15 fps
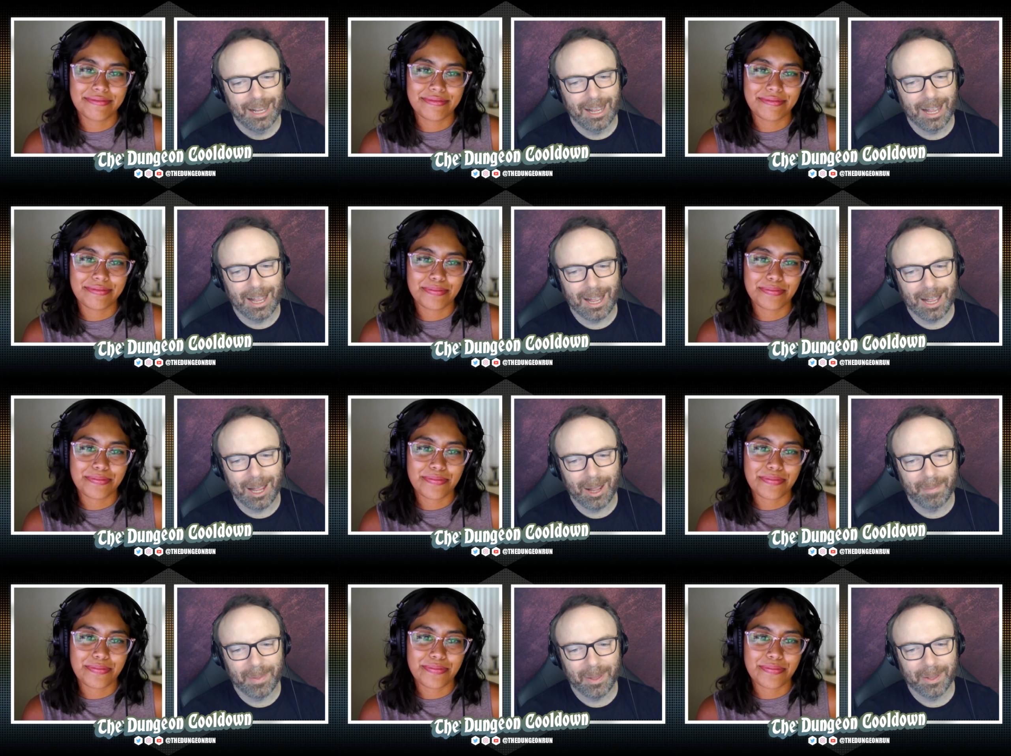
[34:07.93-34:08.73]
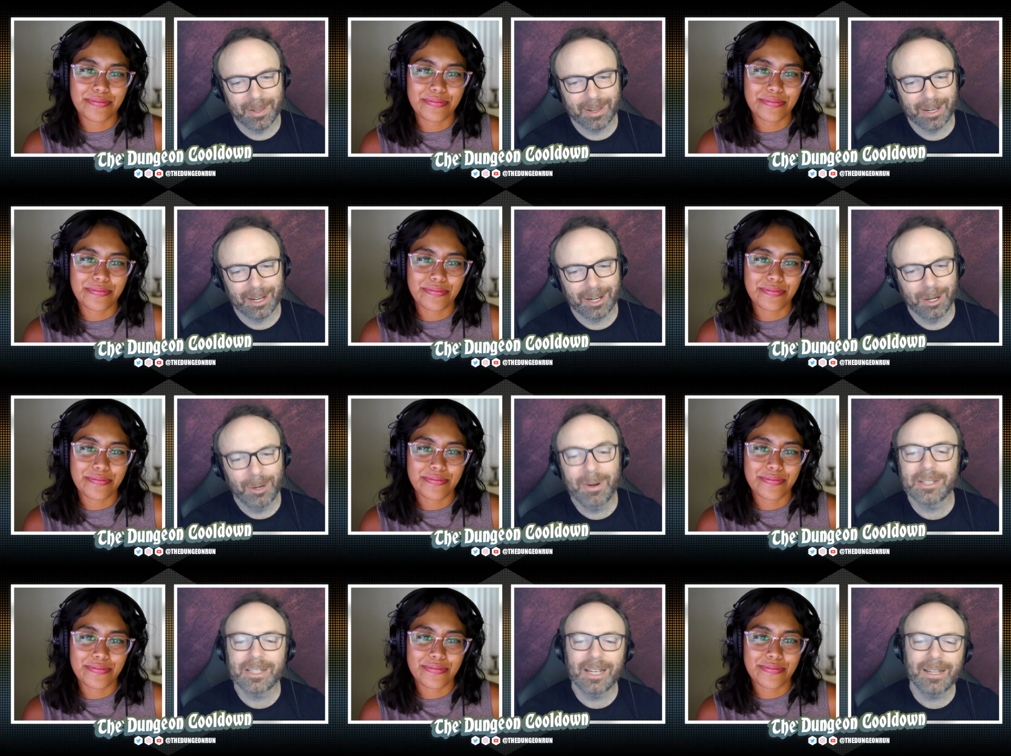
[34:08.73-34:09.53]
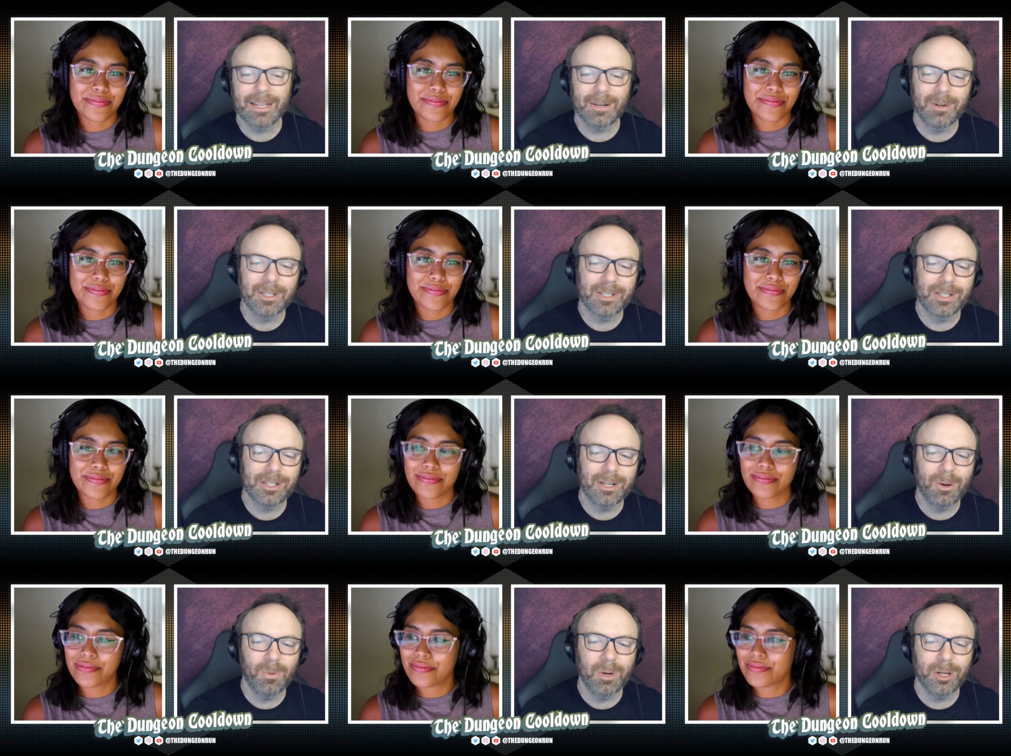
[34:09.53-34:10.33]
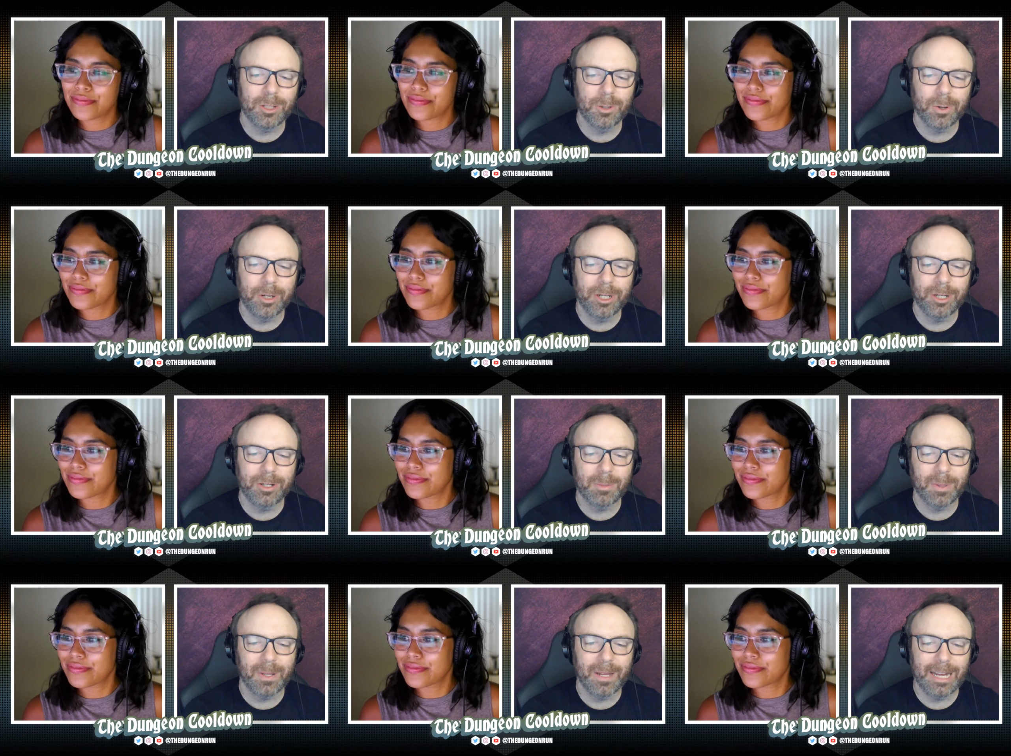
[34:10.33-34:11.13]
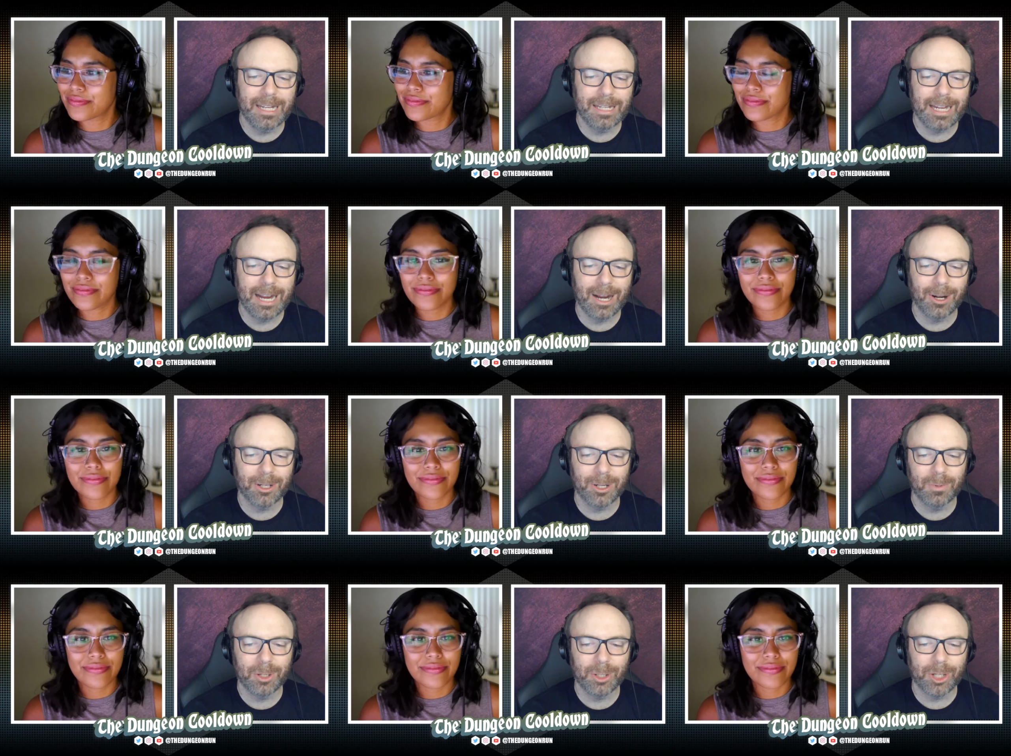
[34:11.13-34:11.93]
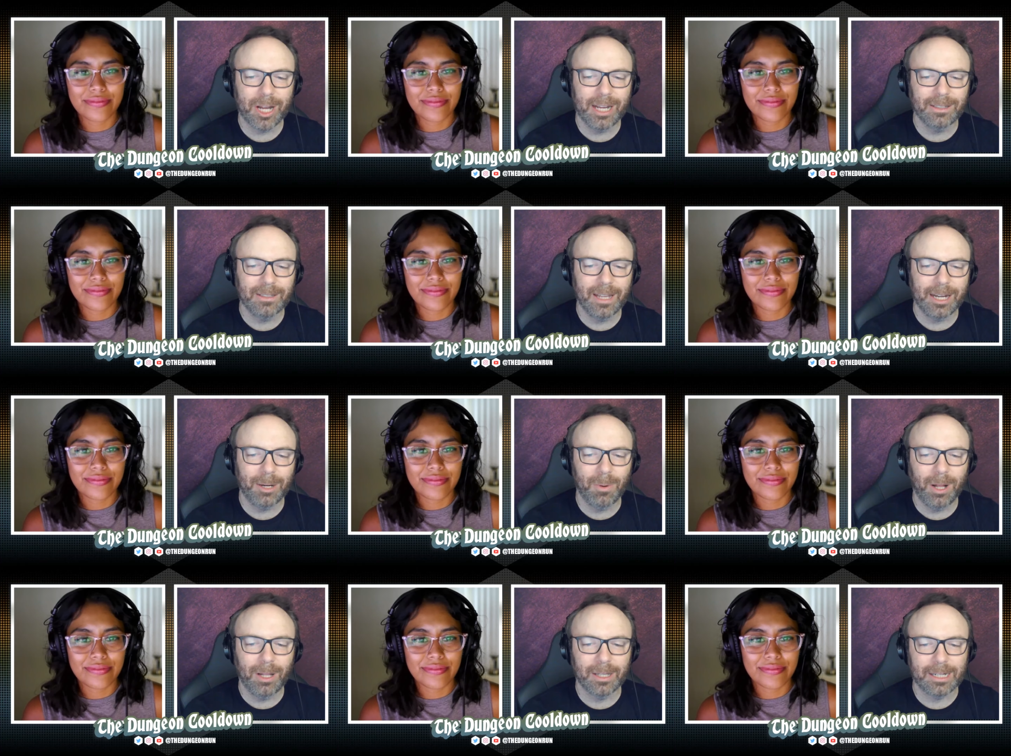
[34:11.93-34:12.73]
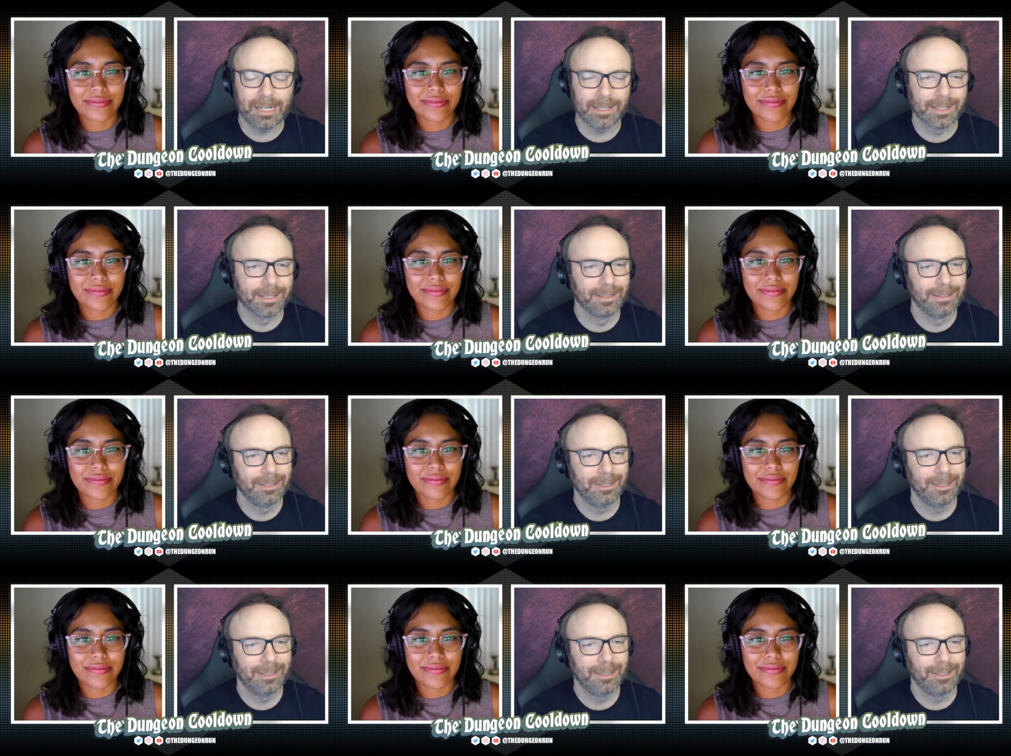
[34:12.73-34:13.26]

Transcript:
Speaker 1: Um, who else? Elliot wants to know what drew you to playing a character with childlike qualities.